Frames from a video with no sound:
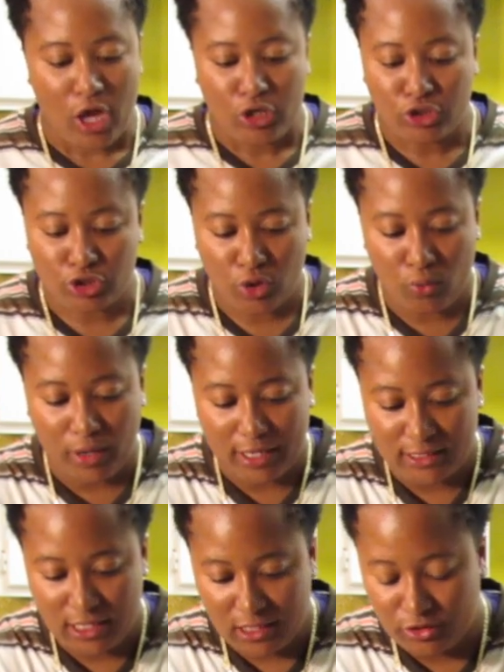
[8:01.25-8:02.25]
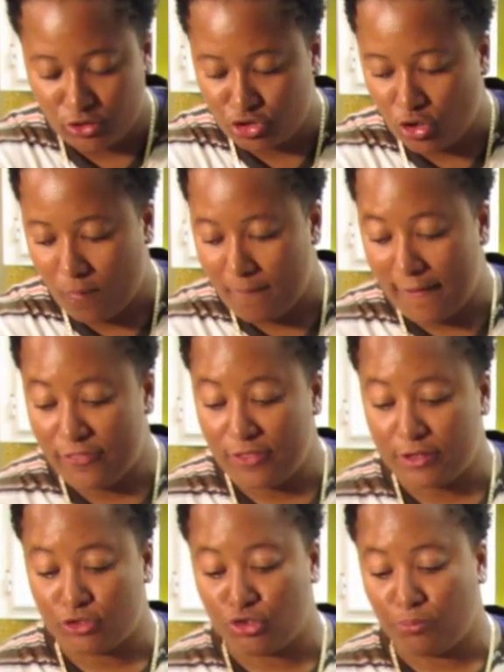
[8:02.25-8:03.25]
So when I say that there's no
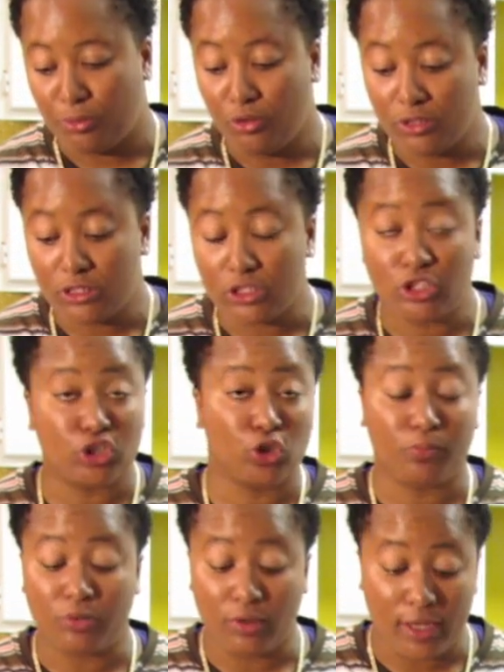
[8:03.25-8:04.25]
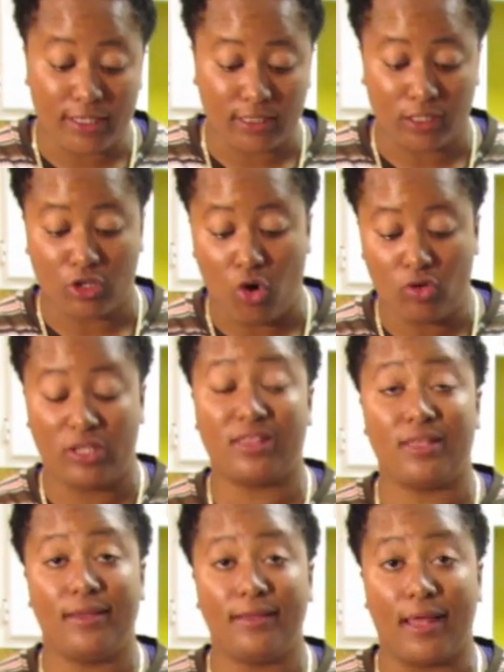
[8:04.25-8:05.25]
method to building this soup, there isn't. The only
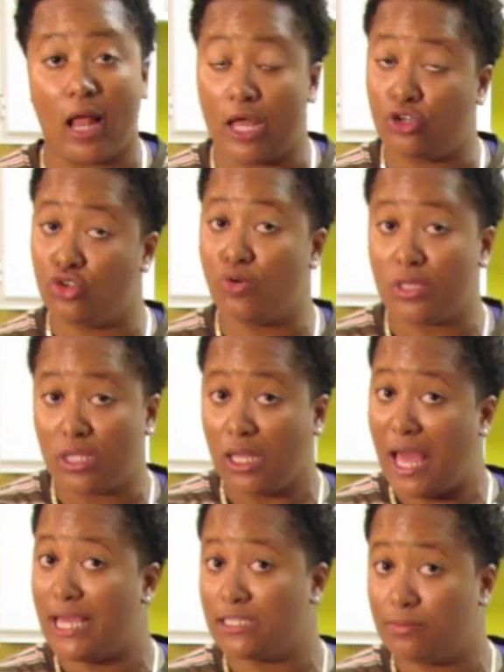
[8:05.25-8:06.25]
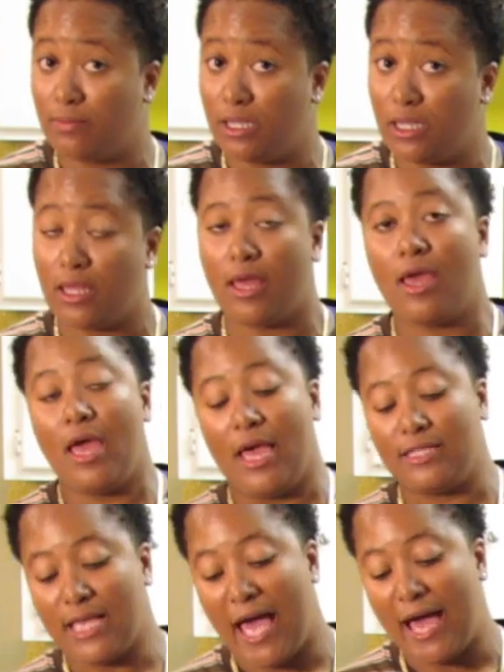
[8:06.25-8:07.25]
thing that I do at the last minute
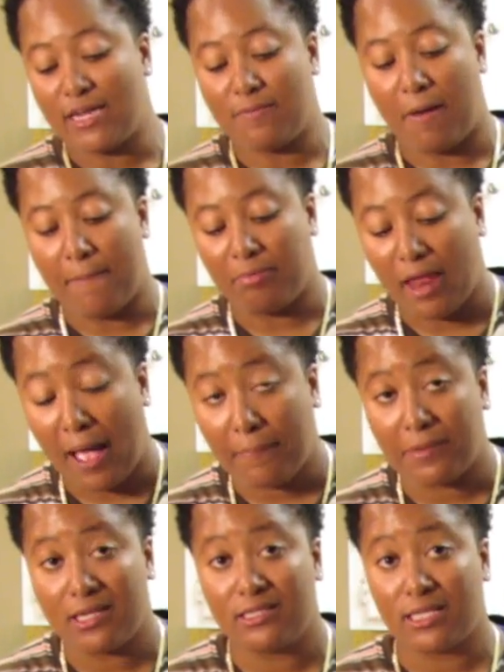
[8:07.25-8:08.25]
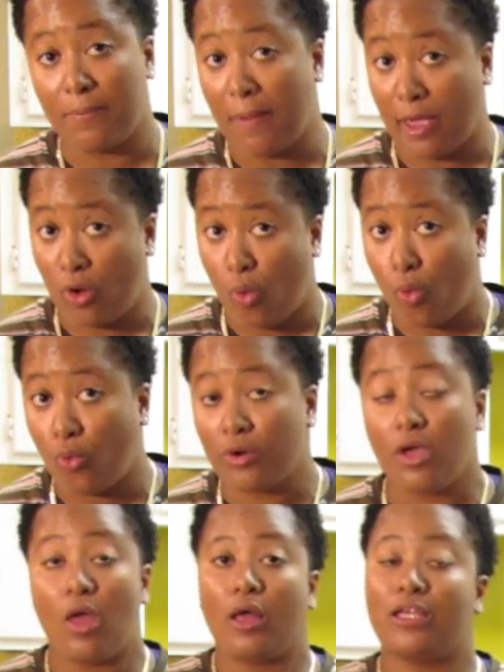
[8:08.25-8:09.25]
is adding my black beans and my
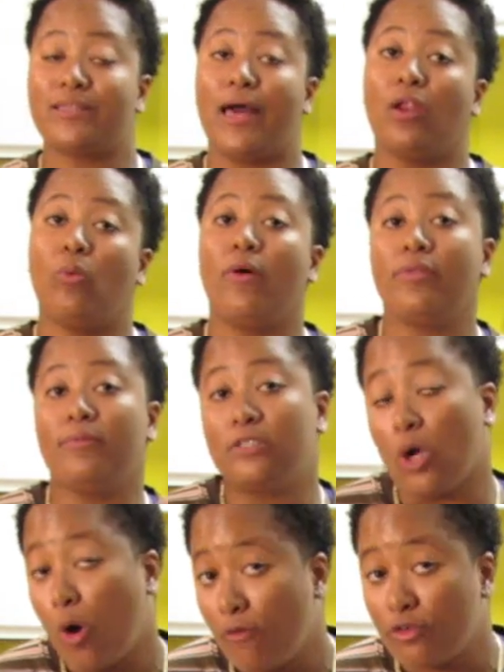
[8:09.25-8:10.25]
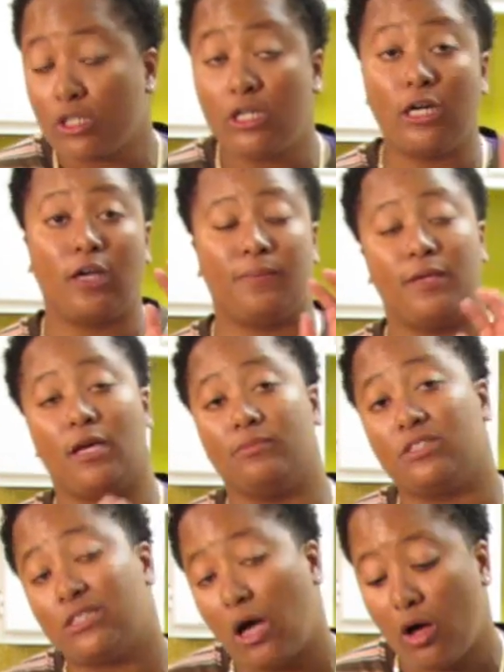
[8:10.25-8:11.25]
corn, because I don't want them to overcook, become
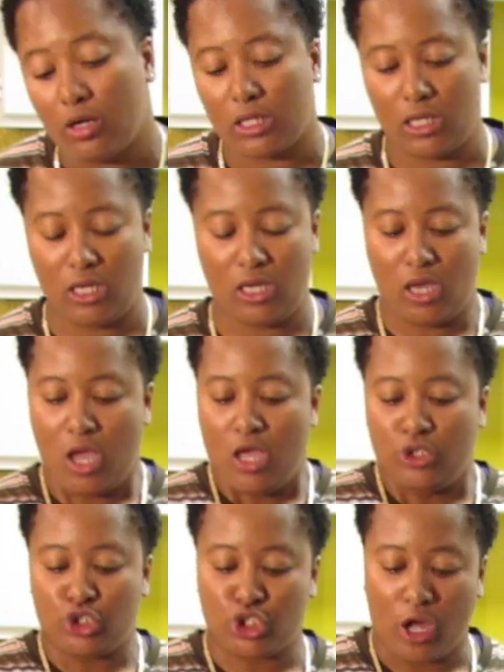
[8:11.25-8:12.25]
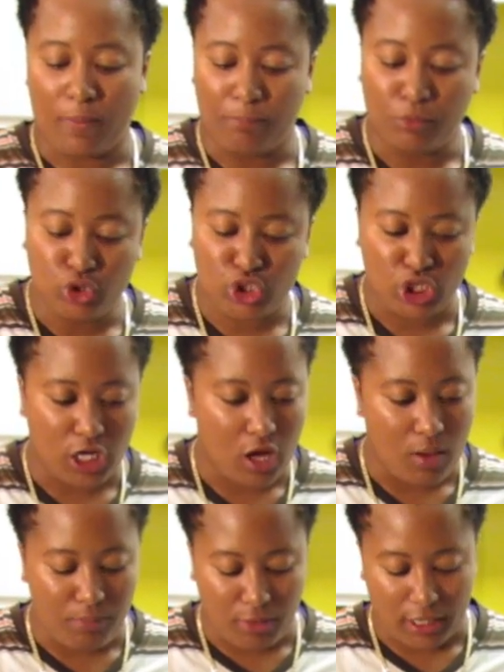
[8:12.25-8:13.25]
soggy, start mushing
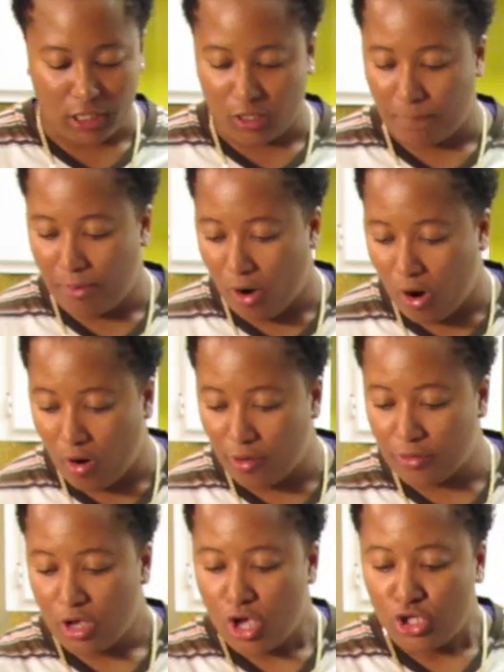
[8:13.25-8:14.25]
up, breaking apart.